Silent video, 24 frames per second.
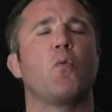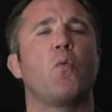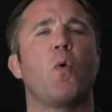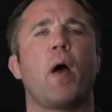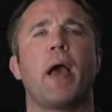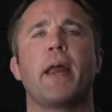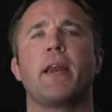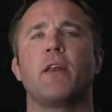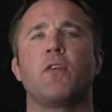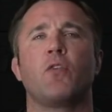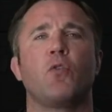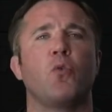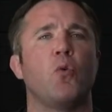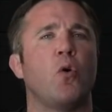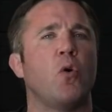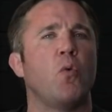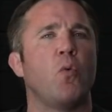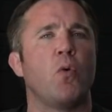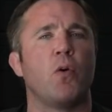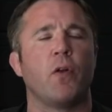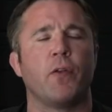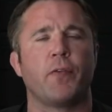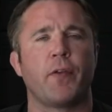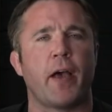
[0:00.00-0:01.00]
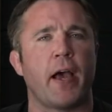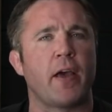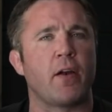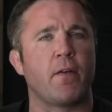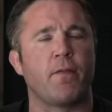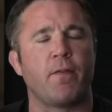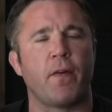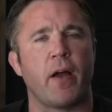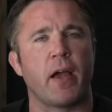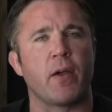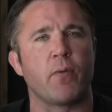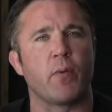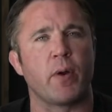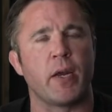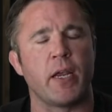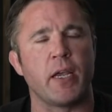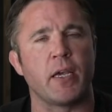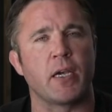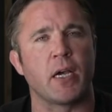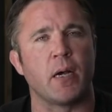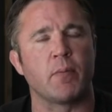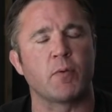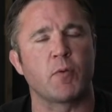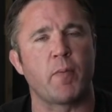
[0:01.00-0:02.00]
right into a world title fight when he
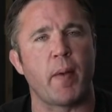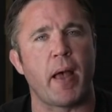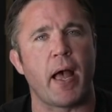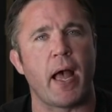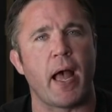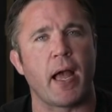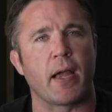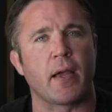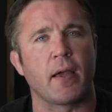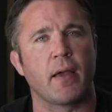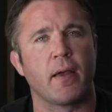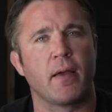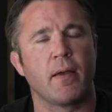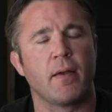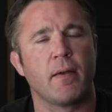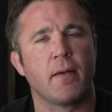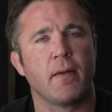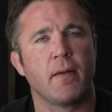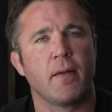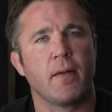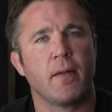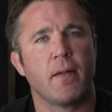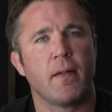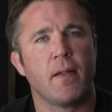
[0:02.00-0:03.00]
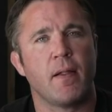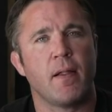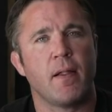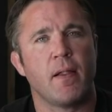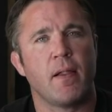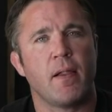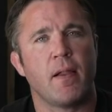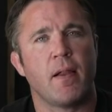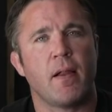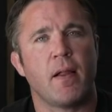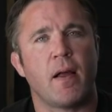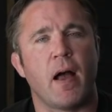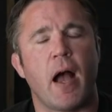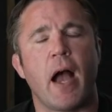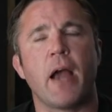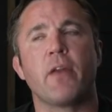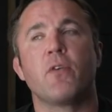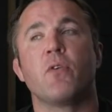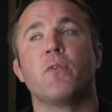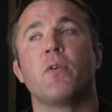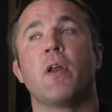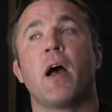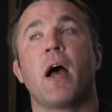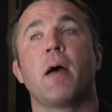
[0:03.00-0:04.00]
comes back. I
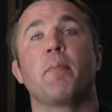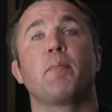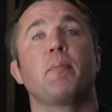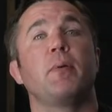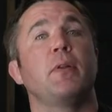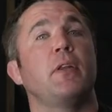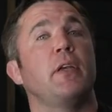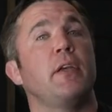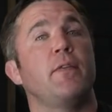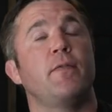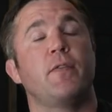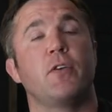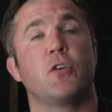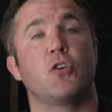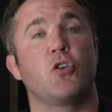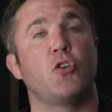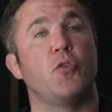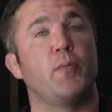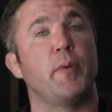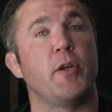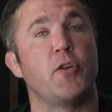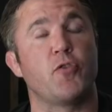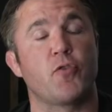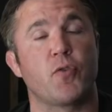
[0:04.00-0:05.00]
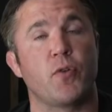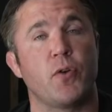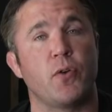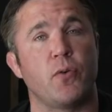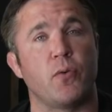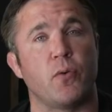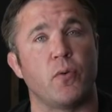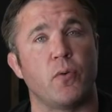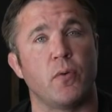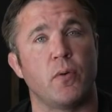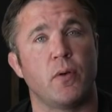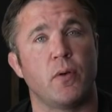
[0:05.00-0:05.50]
do not believe this to be true.